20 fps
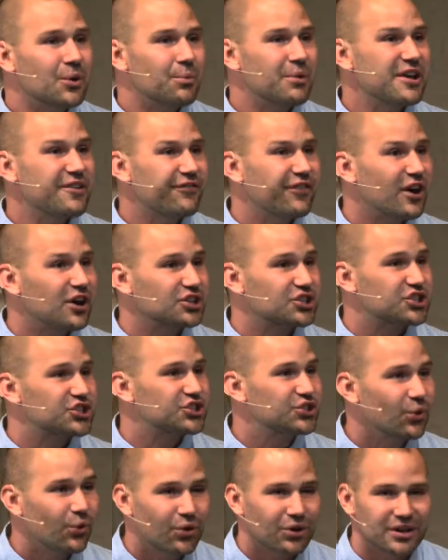we fall
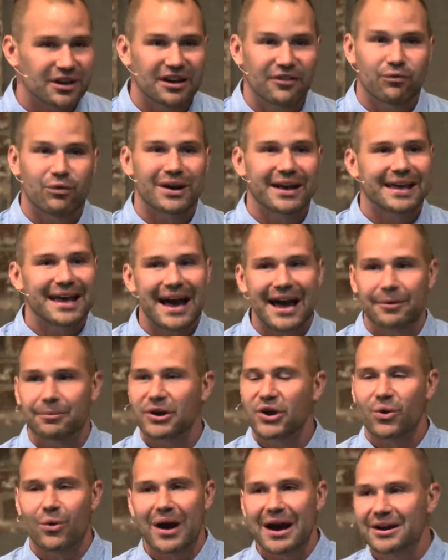short of what God
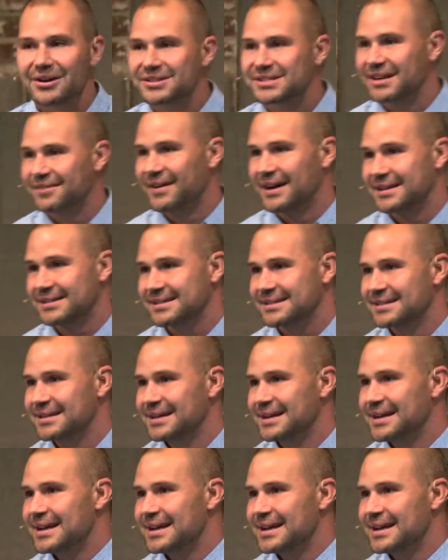requires of us.